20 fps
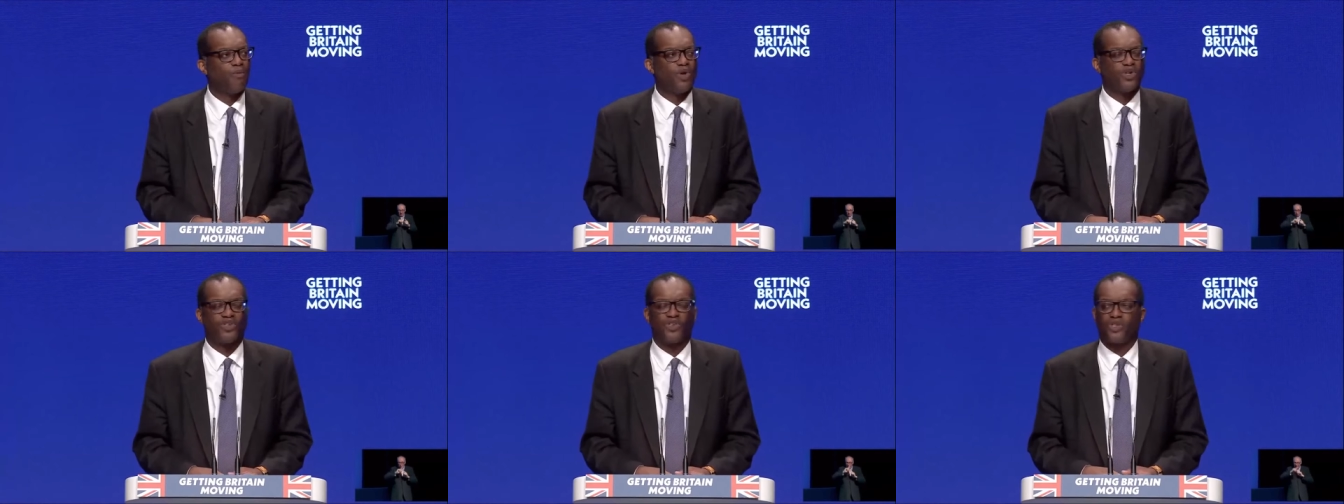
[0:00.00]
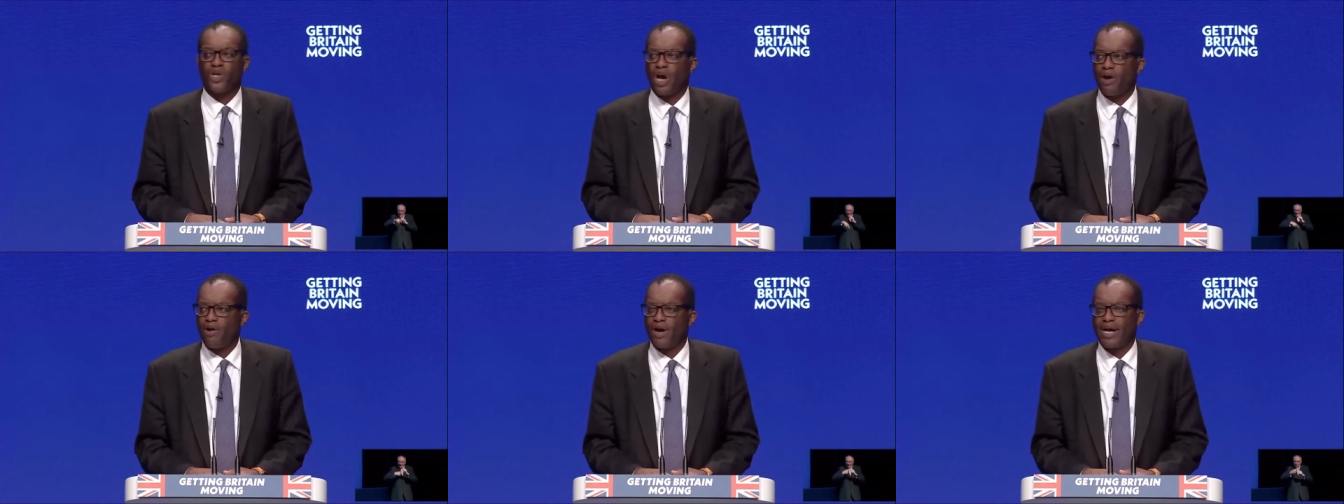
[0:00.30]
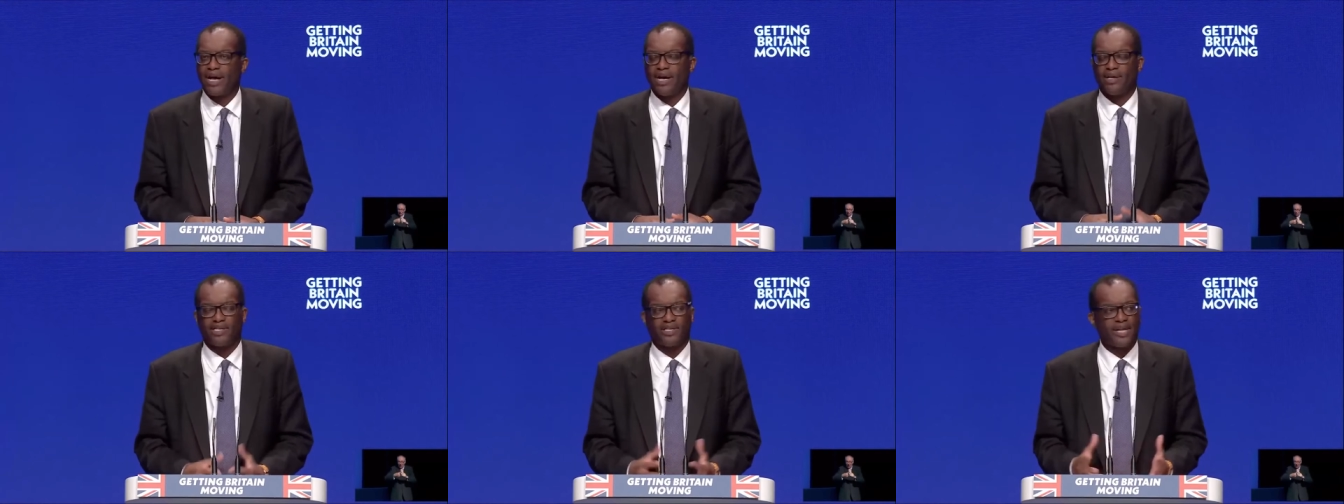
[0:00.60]
were
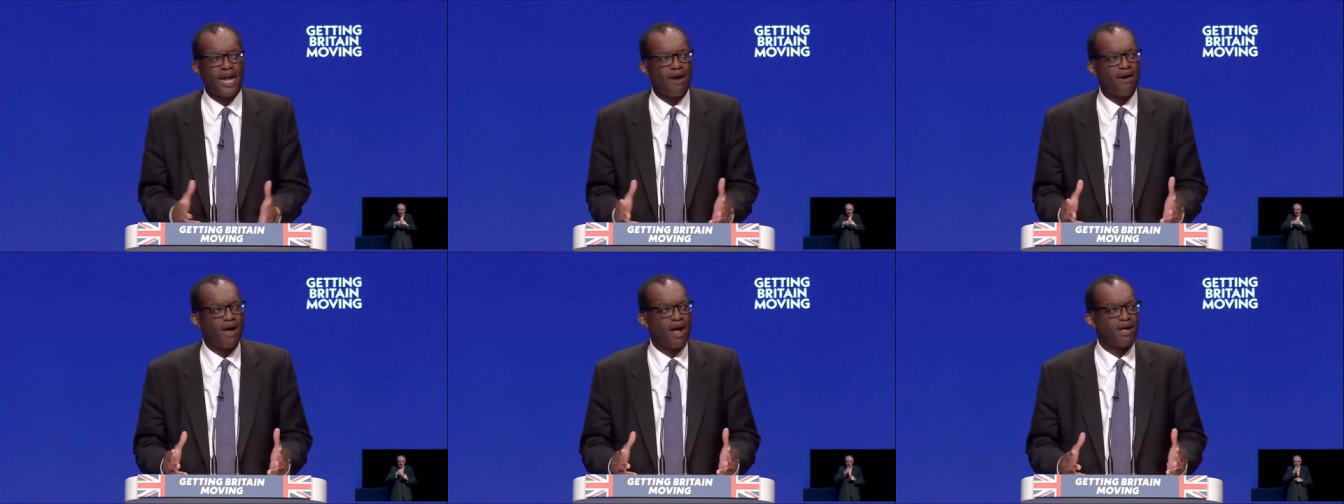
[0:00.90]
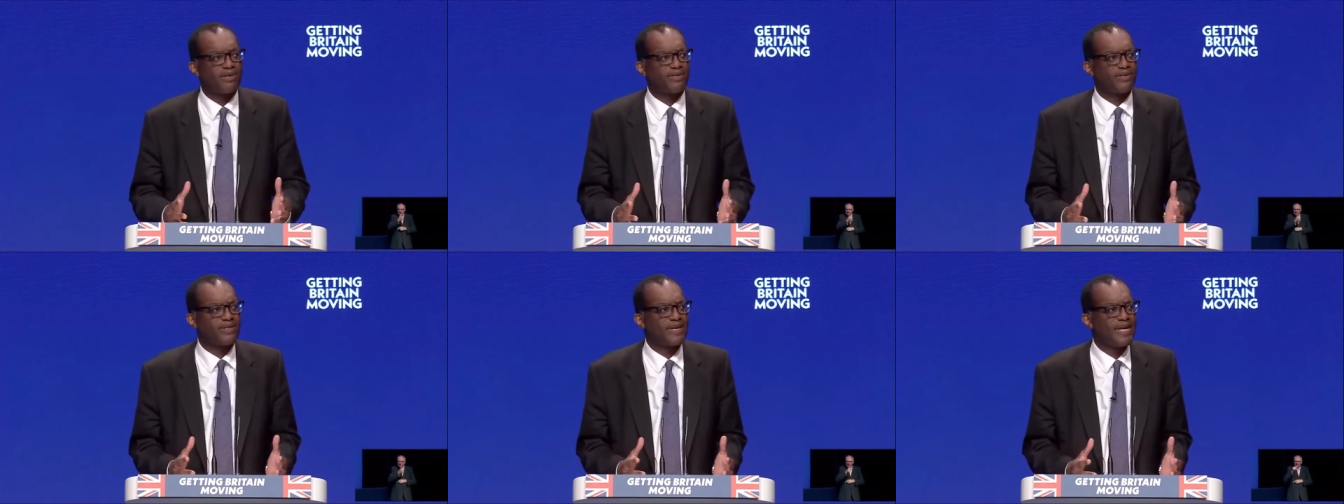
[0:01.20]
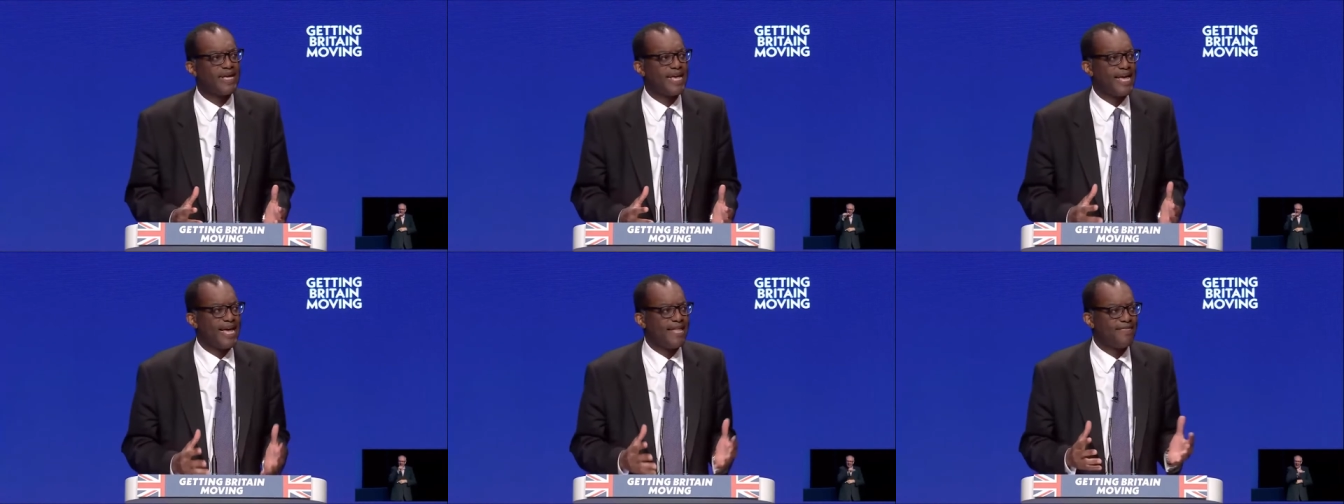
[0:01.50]
staring, staring us
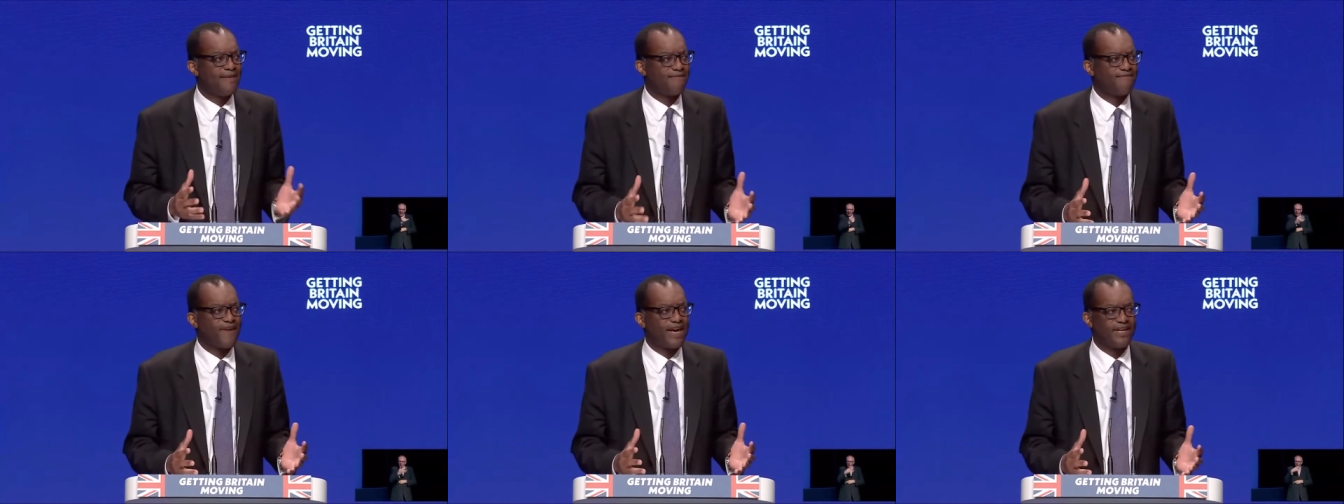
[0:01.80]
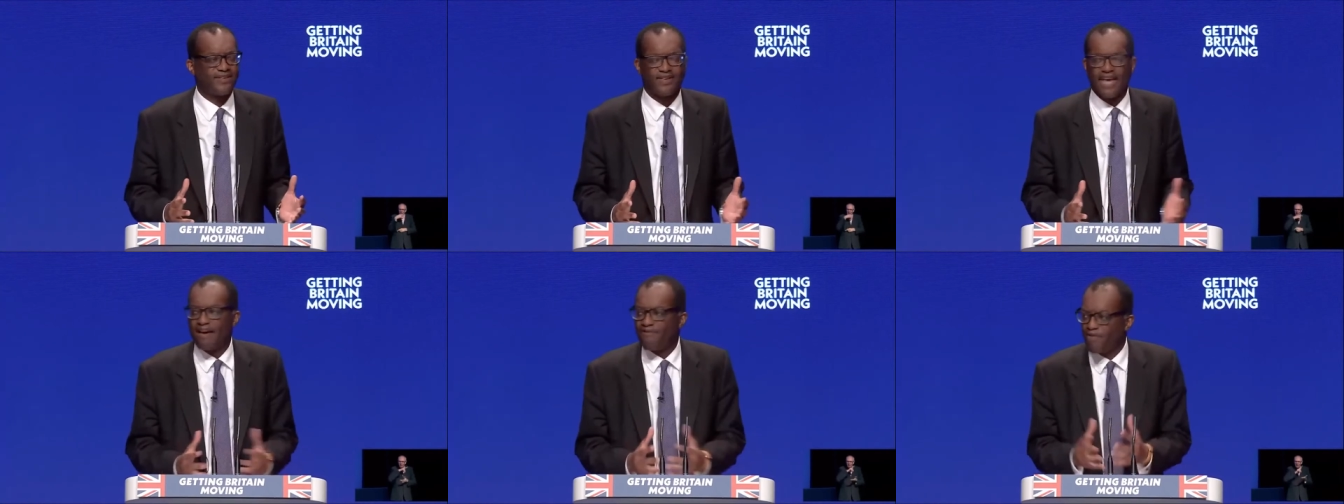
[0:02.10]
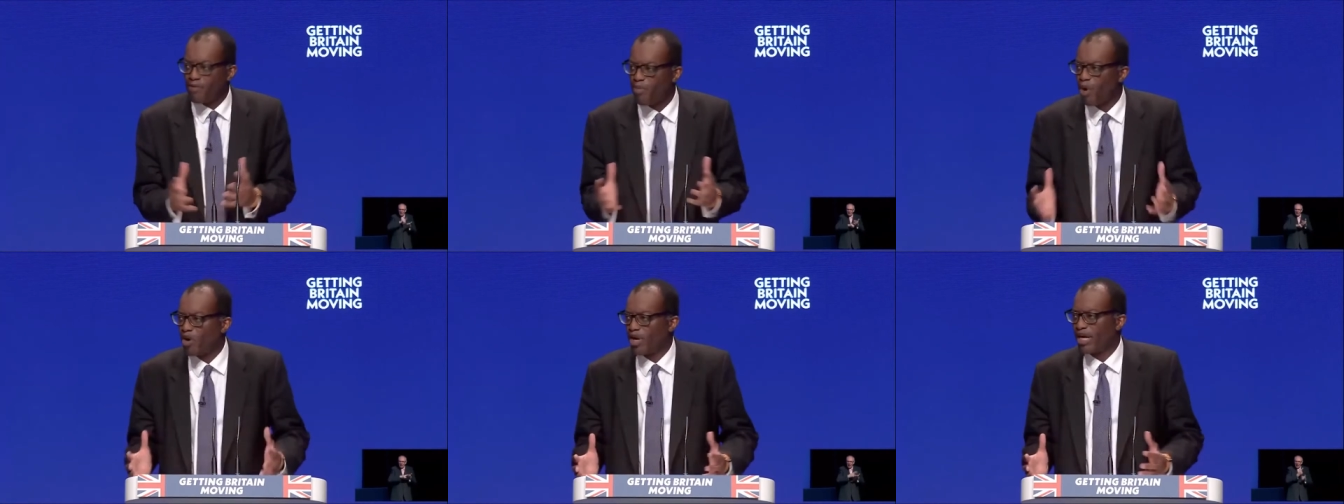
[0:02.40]
in the face.
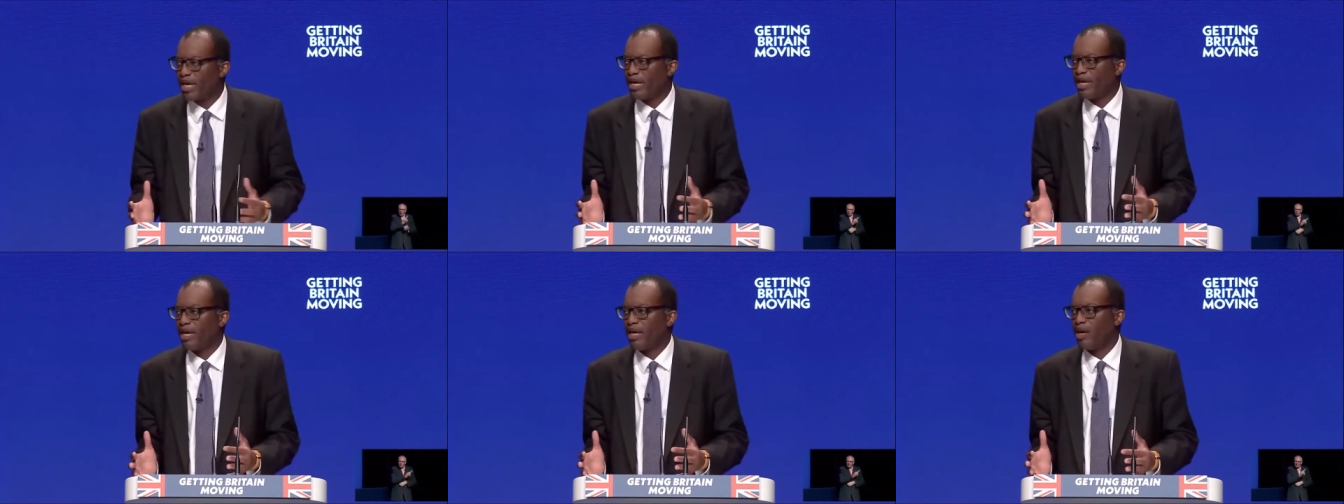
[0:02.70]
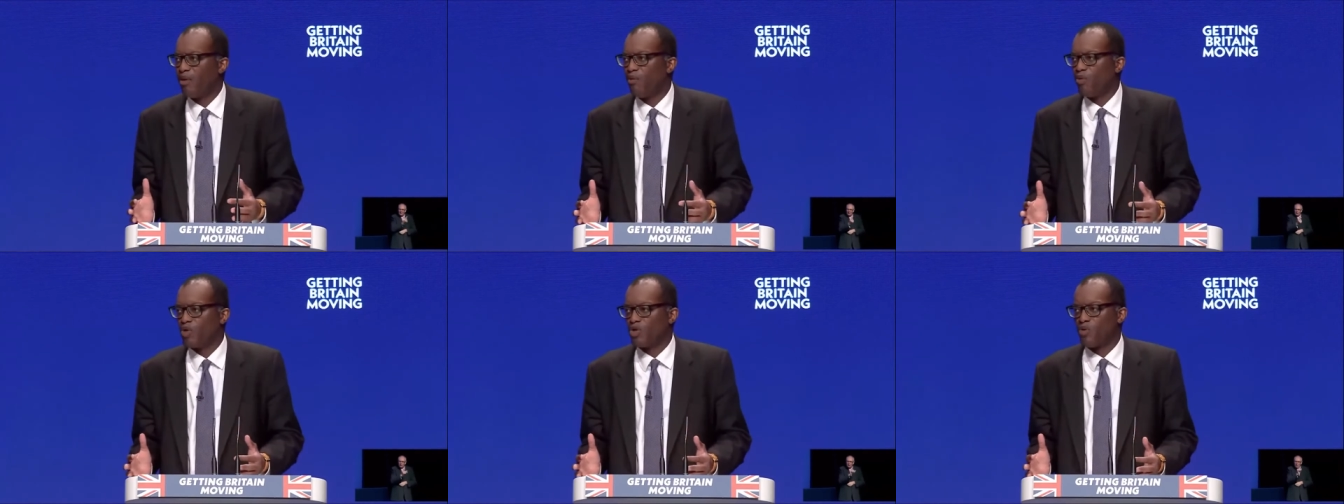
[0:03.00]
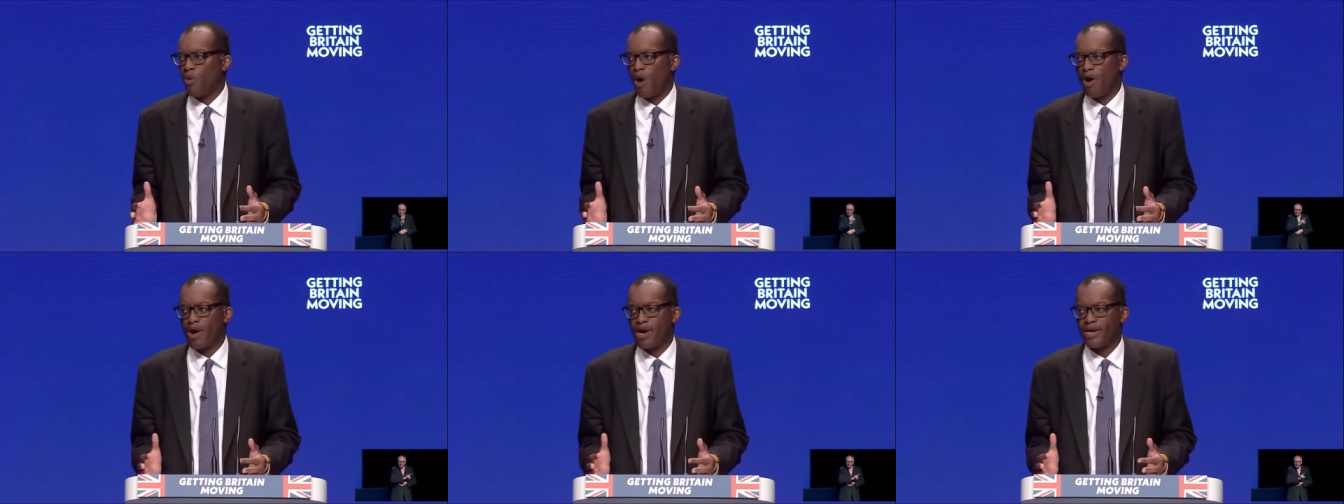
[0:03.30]
Everybody
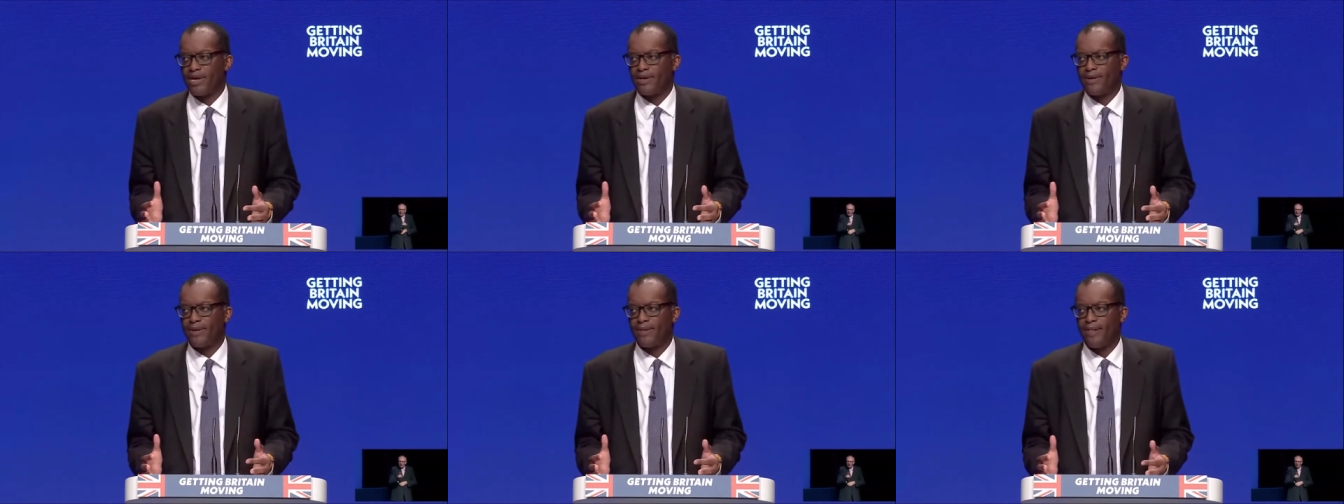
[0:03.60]
was worried.